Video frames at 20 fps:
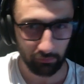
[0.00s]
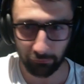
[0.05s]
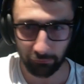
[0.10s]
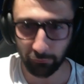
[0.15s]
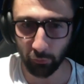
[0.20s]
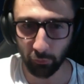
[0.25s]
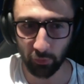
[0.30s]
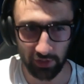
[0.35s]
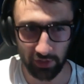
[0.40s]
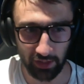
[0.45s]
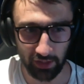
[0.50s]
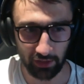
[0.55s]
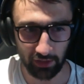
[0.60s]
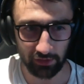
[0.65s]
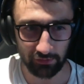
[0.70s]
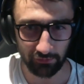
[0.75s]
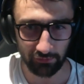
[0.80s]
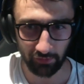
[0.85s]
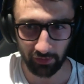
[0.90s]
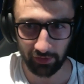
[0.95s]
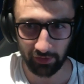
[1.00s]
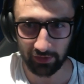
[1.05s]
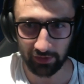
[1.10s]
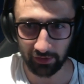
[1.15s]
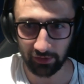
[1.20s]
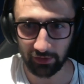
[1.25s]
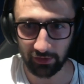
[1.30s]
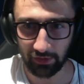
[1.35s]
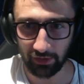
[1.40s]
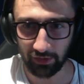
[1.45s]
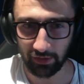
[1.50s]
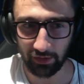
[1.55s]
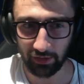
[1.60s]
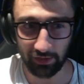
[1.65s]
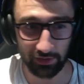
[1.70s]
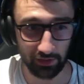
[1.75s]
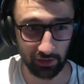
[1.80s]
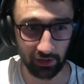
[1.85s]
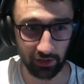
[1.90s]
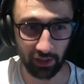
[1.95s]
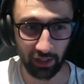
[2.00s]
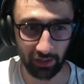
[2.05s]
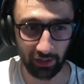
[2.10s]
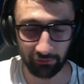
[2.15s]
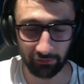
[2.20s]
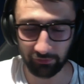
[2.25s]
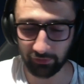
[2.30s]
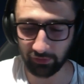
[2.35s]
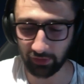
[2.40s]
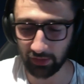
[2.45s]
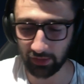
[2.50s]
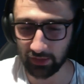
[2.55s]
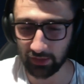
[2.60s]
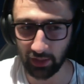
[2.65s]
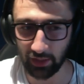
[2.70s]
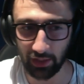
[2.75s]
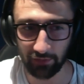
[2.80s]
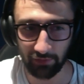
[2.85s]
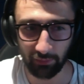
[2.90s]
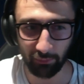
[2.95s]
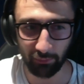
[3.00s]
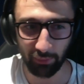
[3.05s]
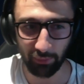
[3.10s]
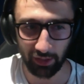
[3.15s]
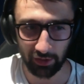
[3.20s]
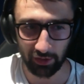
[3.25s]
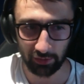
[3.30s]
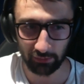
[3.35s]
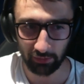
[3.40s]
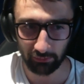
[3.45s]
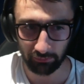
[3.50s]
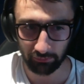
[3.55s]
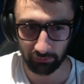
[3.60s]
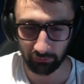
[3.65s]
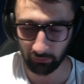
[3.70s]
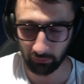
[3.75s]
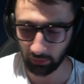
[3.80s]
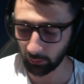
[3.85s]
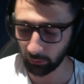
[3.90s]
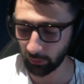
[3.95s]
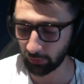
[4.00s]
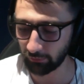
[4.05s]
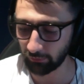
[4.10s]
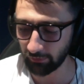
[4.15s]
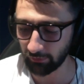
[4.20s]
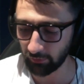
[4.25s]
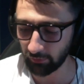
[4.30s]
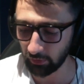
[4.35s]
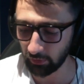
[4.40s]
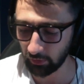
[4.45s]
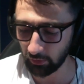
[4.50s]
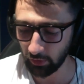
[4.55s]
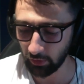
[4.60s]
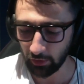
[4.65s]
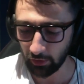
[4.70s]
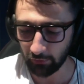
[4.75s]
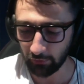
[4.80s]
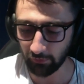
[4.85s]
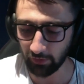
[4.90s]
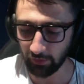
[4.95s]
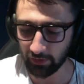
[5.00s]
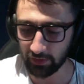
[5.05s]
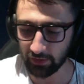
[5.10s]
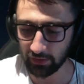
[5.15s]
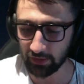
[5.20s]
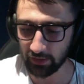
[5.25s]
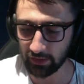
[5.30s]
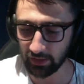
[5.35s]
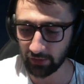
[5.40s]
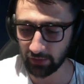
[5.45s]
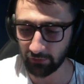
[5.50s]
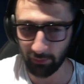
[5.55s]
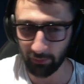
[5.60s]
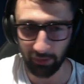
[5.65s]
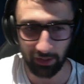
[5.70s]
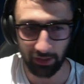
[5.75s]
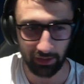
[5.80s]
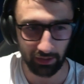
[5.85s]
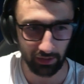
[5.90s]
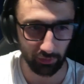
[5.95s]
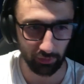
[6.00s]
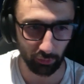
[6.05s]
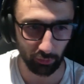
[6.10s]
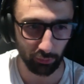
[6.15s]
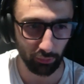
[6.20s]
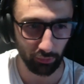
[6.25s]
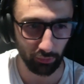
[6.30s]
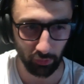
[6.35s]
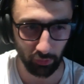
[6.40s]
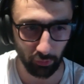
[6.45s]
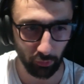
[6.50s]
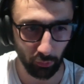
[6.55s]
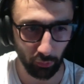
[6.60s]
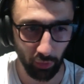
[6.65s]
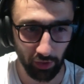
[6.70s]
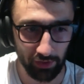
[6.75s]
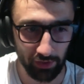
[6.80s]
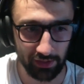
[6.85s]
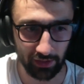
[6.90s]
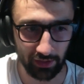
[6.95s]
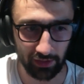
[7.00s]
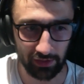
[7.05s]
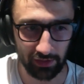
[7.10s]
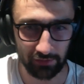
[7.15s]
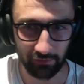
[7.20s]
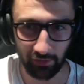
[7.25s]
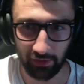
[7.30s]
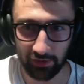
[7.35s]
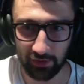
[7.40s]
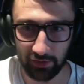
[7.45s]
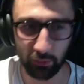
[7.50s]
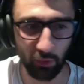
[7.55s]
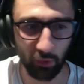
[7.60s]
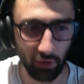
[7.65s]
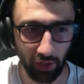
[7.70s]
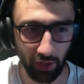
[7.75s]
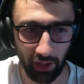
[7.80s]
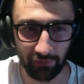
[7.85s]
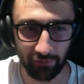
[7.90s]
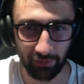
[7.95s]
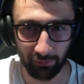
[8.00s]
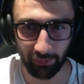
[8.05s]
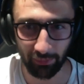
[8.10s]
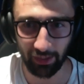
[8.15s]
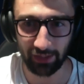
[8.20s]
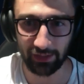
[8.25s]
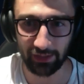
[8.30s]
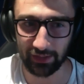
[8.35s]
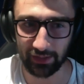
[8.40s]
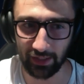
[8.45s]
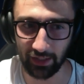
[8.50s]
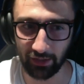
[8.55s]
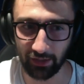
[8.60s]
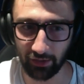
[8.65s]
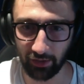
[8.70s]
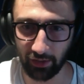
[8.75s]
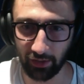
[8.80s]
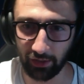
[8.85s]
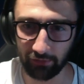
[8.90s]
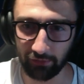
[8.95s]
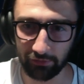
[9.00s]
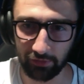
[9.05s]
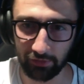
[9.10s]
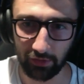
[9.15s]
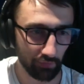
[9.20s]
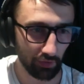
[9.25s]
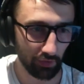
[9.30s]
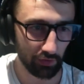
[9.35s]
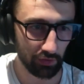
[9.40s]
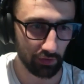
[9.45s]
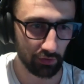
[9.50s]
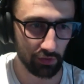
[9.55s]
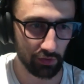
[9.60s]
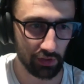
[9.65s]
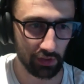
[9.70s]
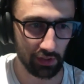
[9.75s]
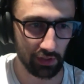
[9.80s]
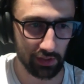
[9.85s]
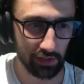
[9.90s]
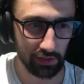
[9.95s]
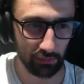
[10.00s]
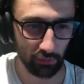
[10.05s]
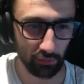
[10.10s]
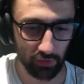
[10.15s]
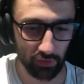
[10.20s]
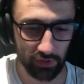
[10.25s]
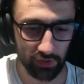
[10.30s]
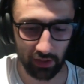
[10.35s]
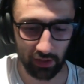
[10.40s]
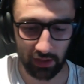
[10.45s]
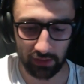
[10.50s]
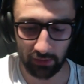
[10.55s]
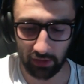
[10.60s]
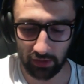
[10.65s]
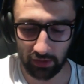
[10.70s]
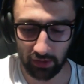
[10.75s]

4 seconds faster, it's going to have this kind of impact on my revenue, versus if I make it 0.01 seconds faster, what kind of impact is that going to have? And usually it's the more seismic